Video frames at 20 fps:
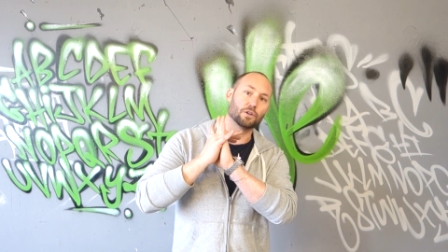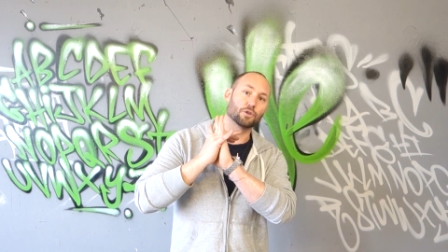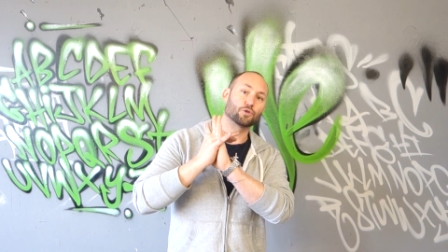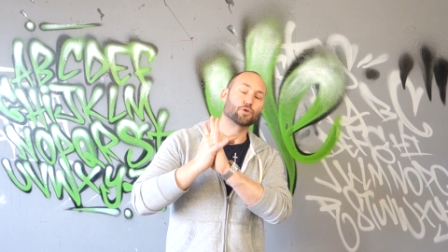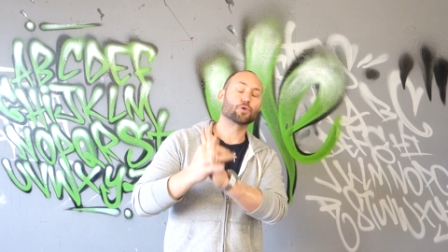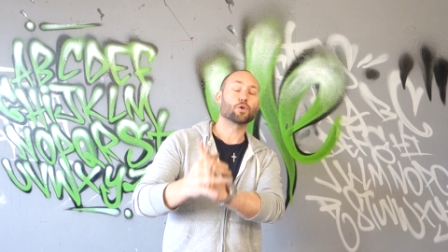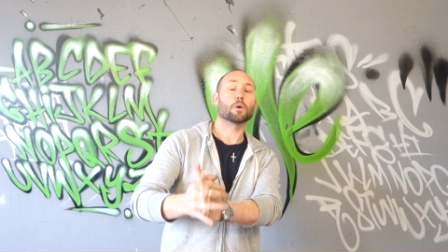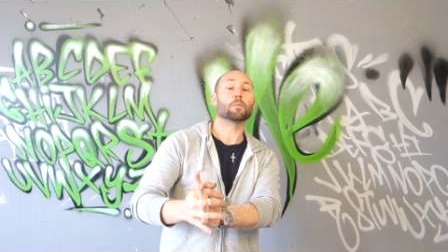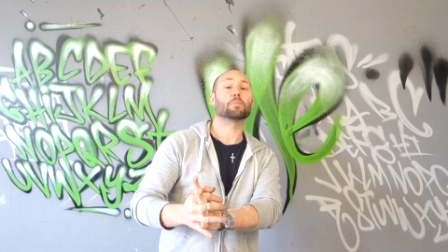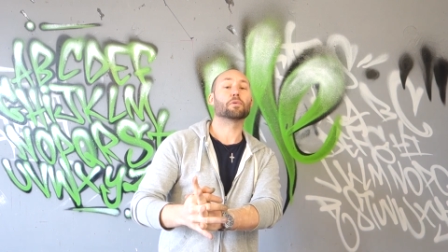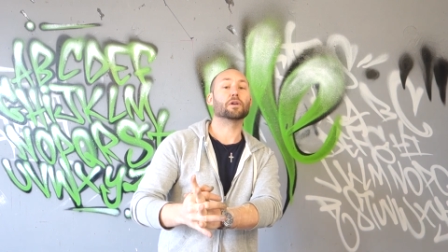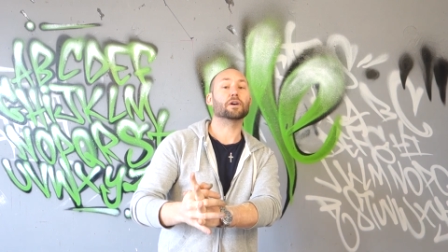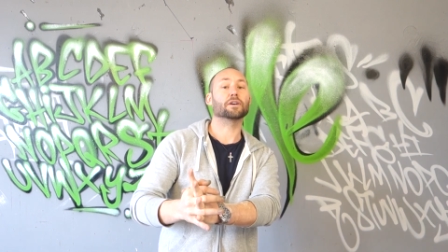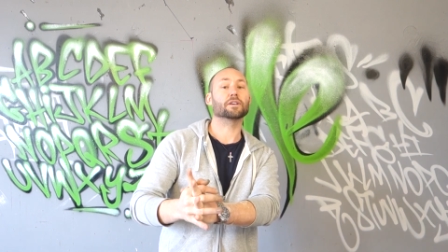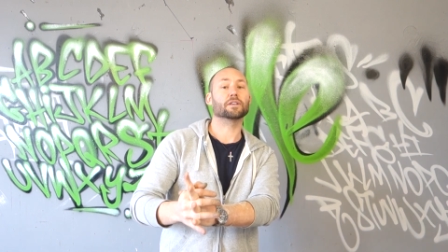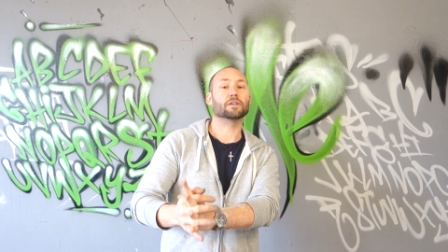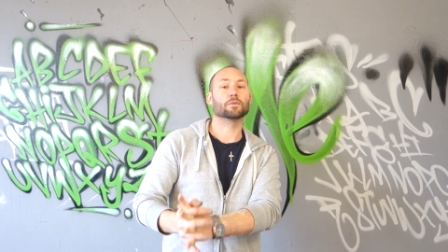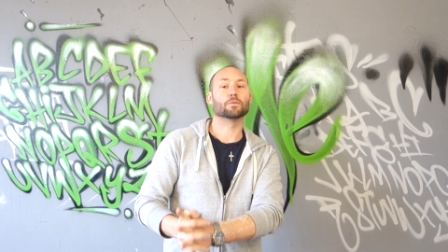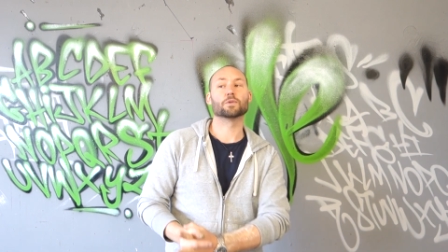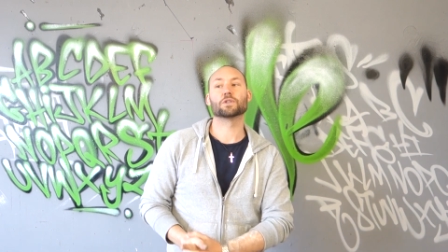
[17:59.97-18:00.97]

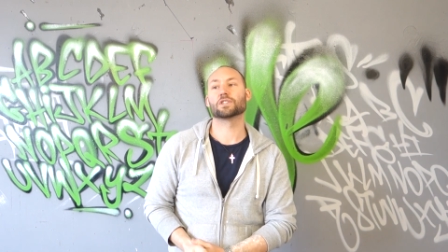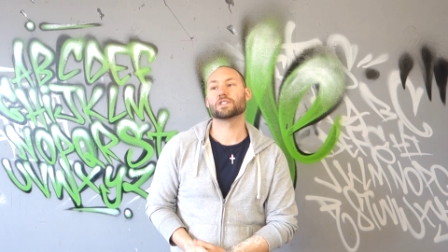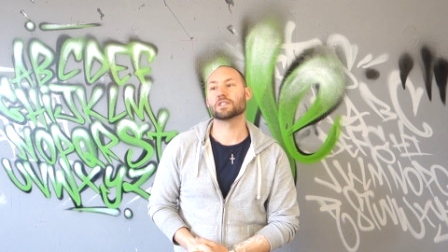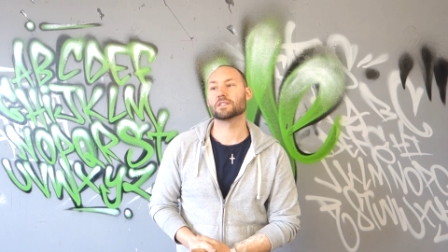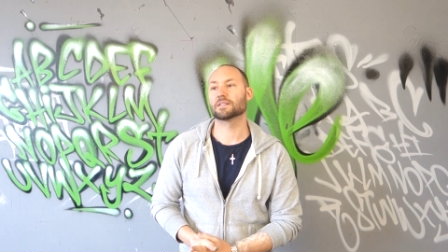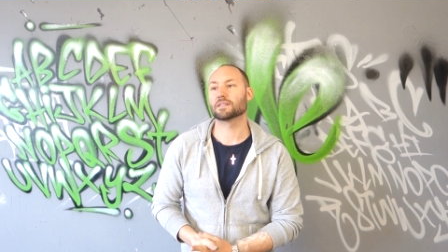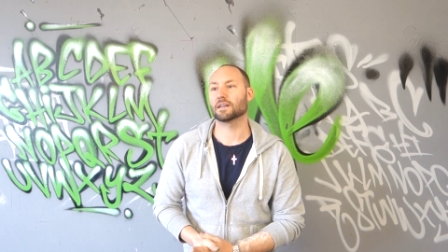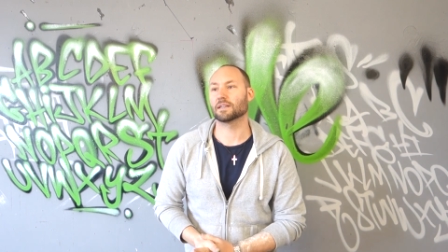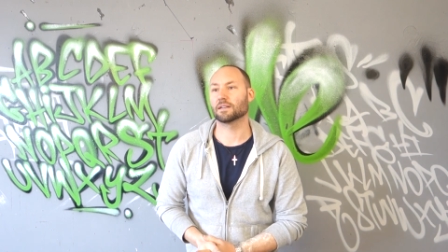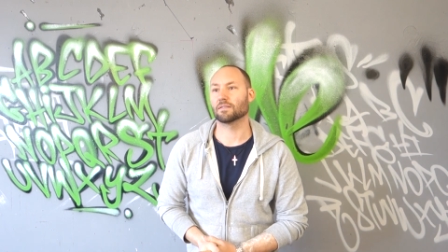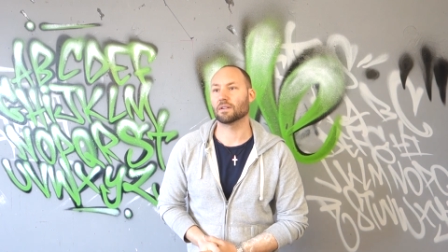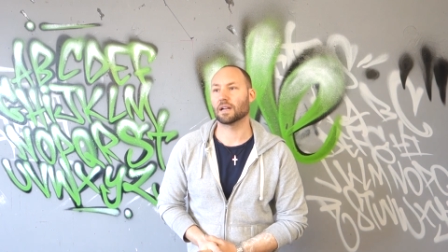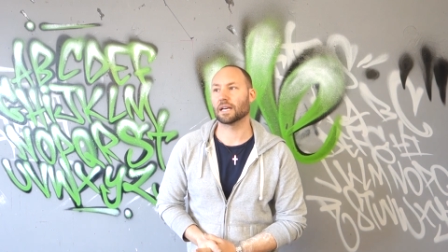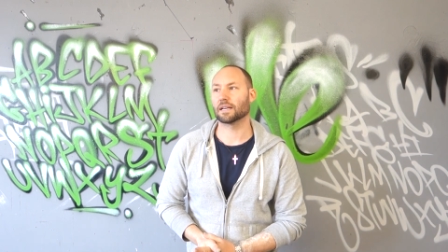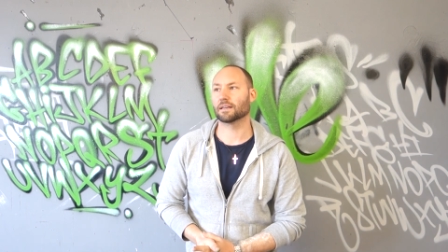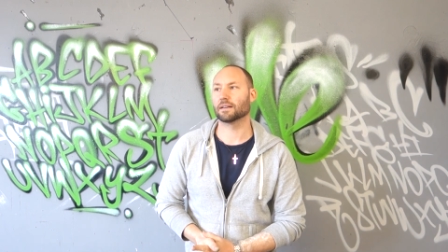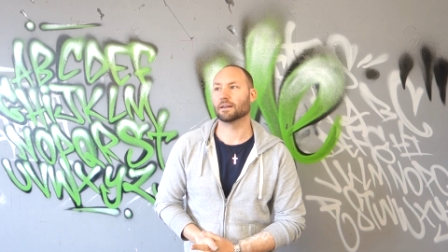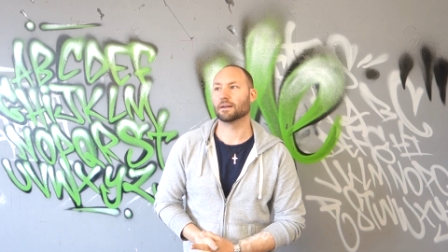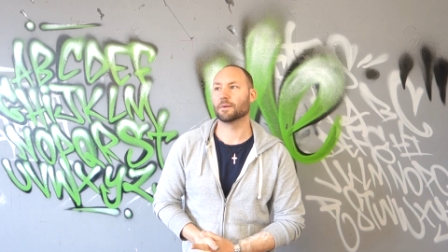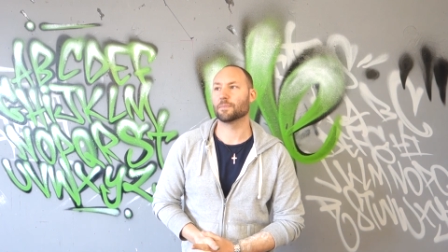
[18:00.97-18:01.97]
trompe-l'œil, which is kind of
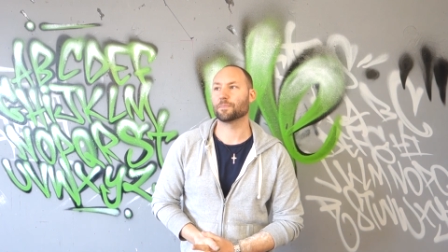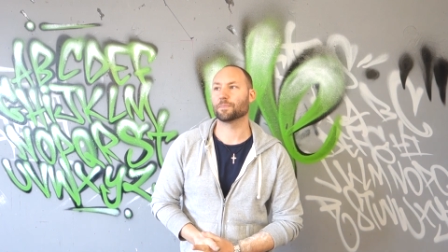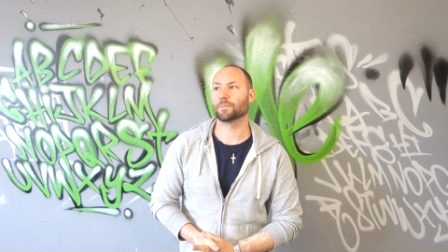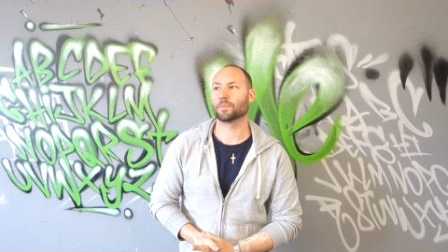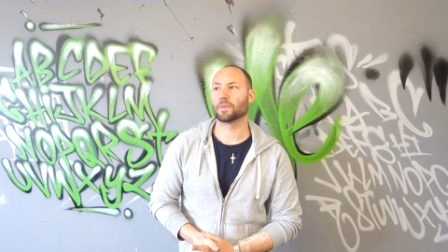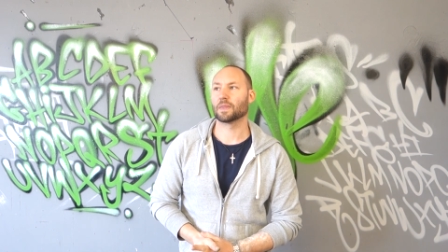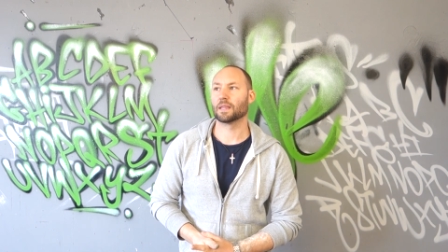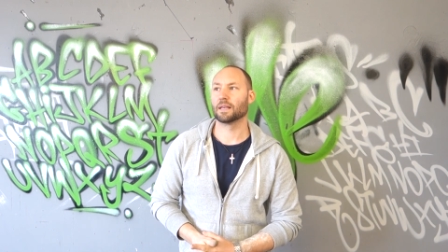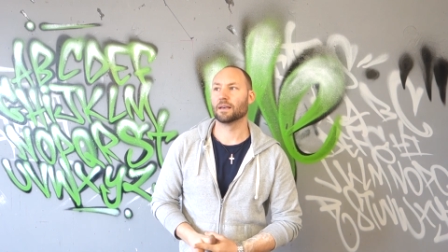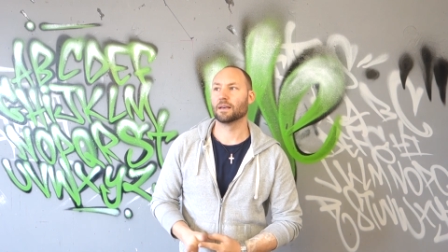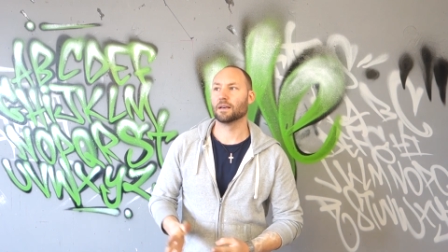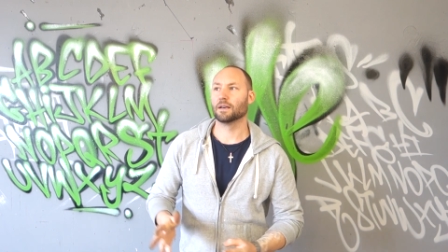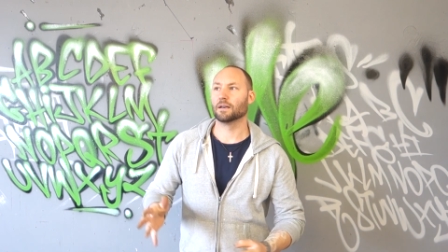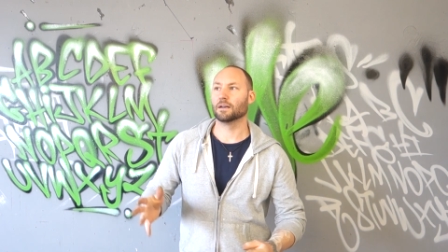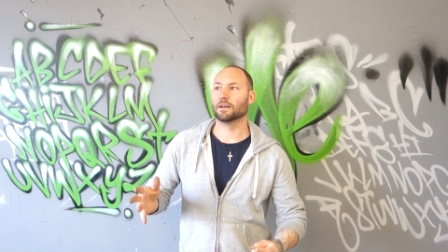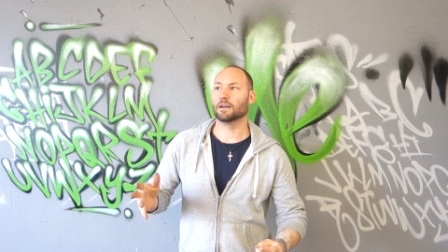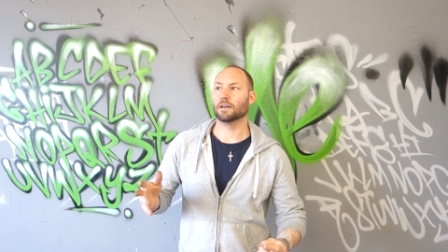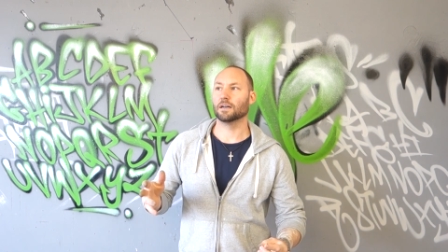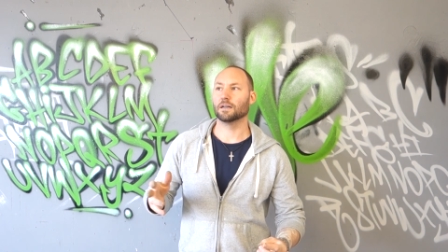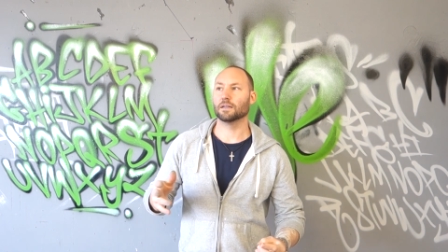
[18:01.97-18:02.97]
like,
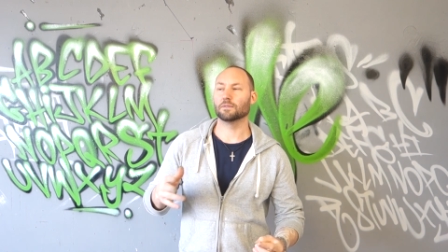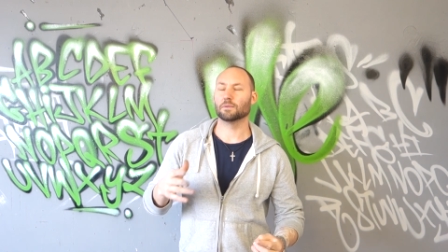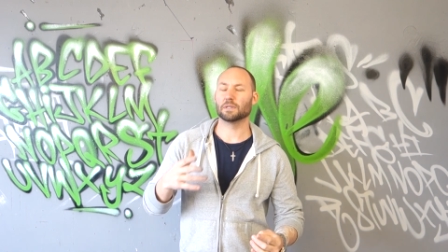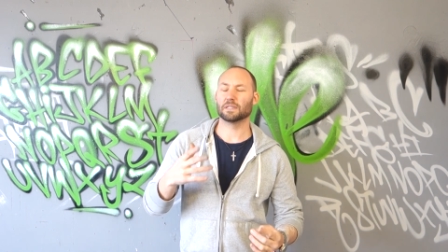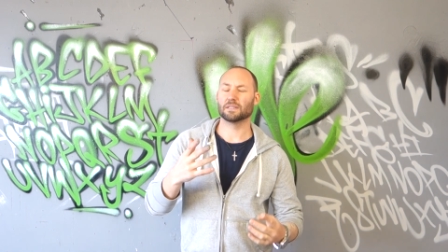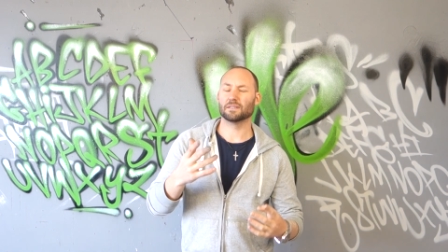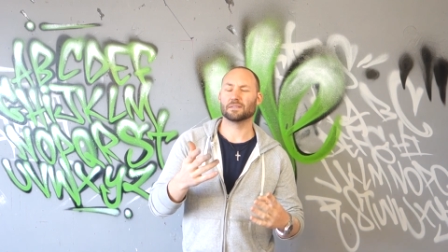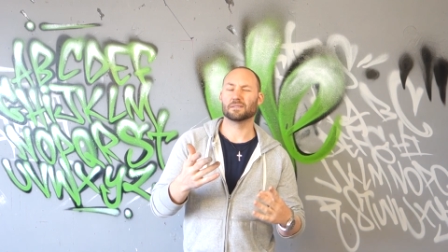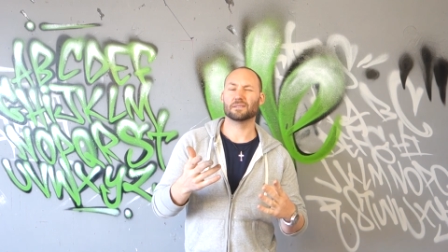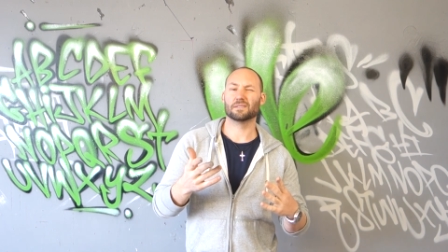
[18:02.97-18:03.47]
well,